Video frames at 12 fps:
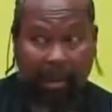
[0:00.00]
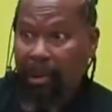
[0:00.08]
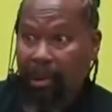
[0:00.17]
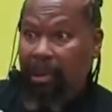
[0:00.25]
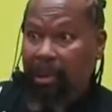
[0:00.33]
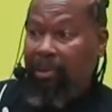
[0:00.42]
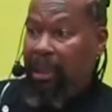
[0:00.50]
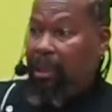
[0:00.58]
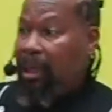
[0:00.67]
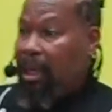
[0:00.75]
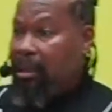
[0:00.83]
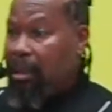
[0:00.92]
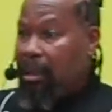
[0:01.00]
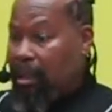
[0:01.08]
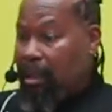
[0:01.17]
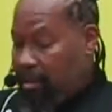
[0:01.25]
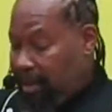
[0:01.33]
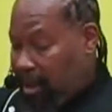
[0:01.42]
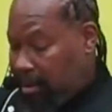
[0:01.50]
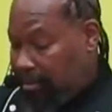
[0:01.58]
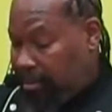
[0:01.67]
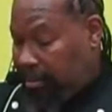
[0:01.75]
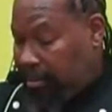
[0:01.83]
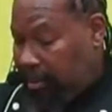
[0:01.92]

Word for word: So when you guys go home um,